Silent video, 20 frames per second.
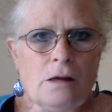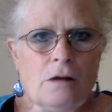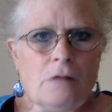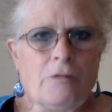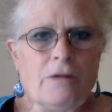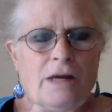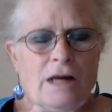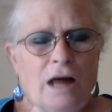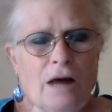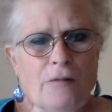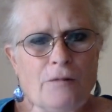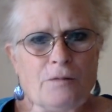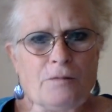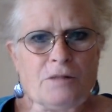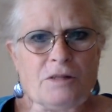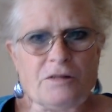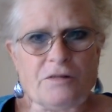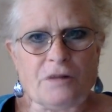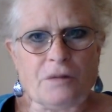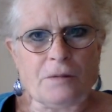We can help them
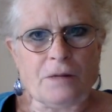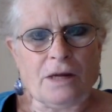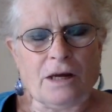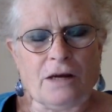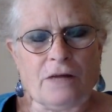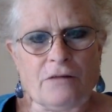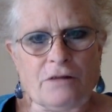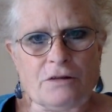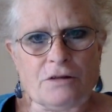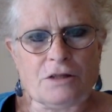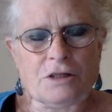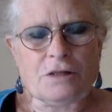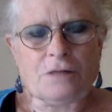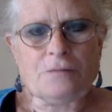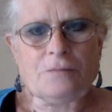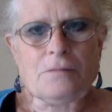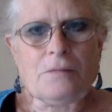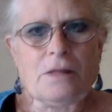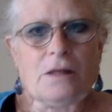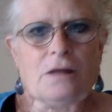shift their behaviors.
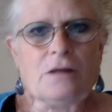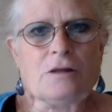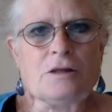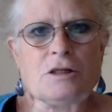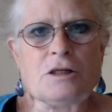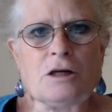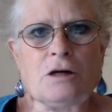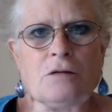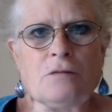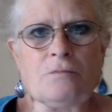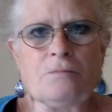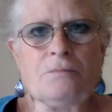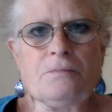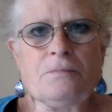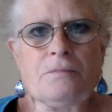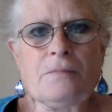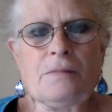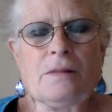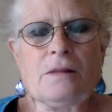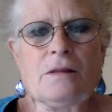So,
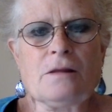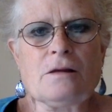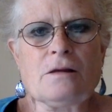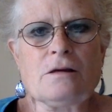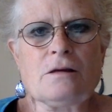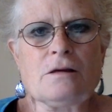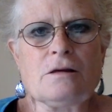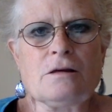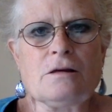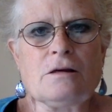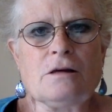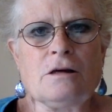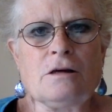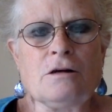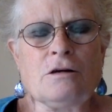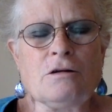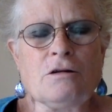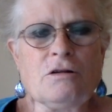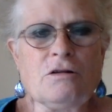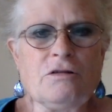in
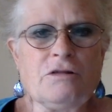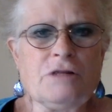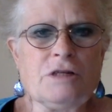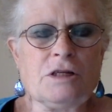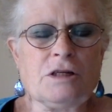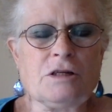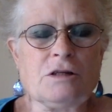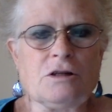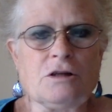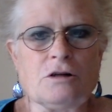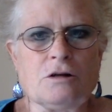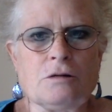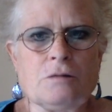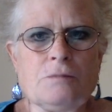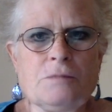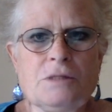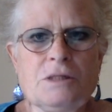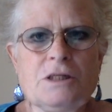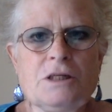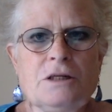neurolinguistic
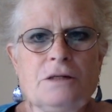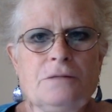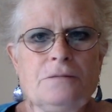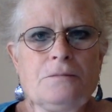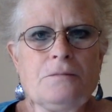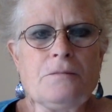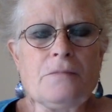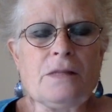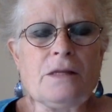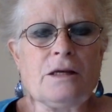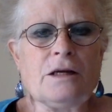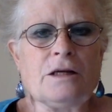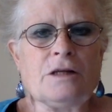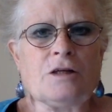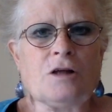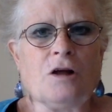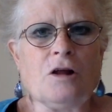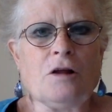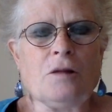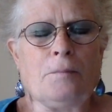terms,
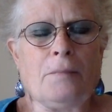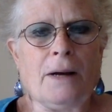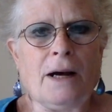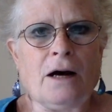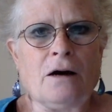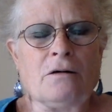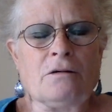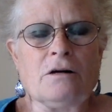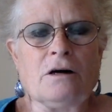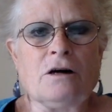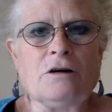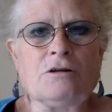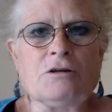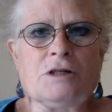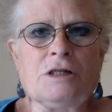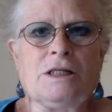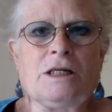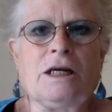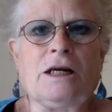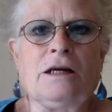it's all about
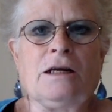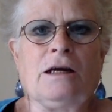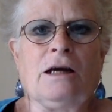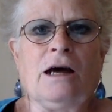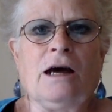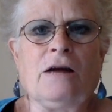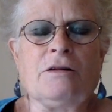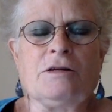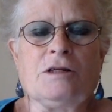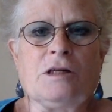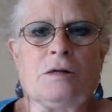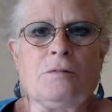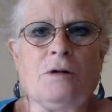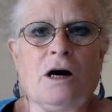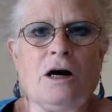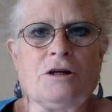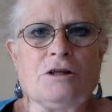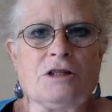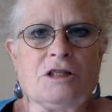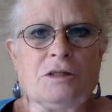understanding how the
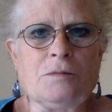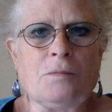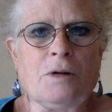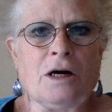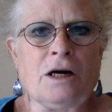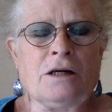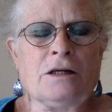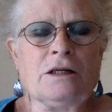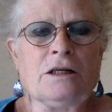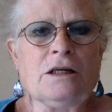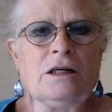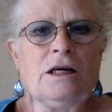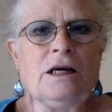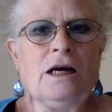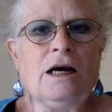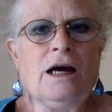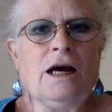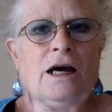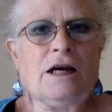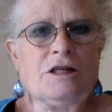subconscious mind
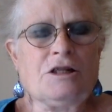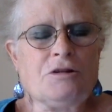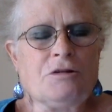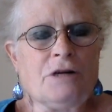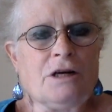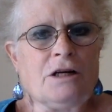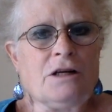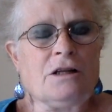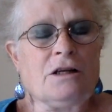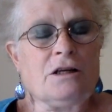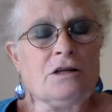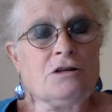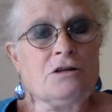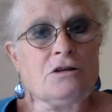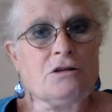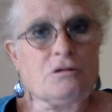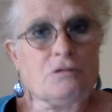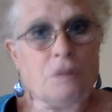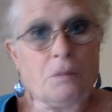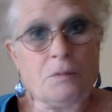has created the
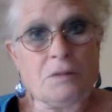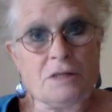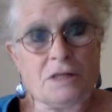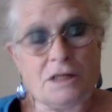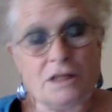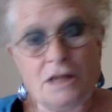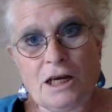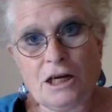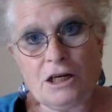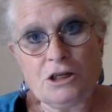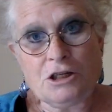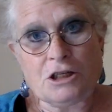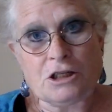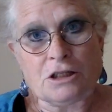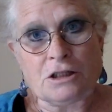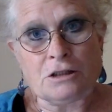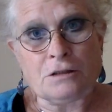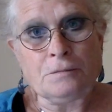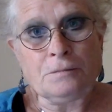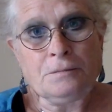internal
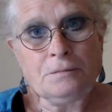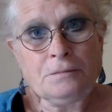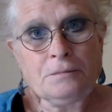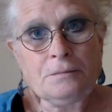representation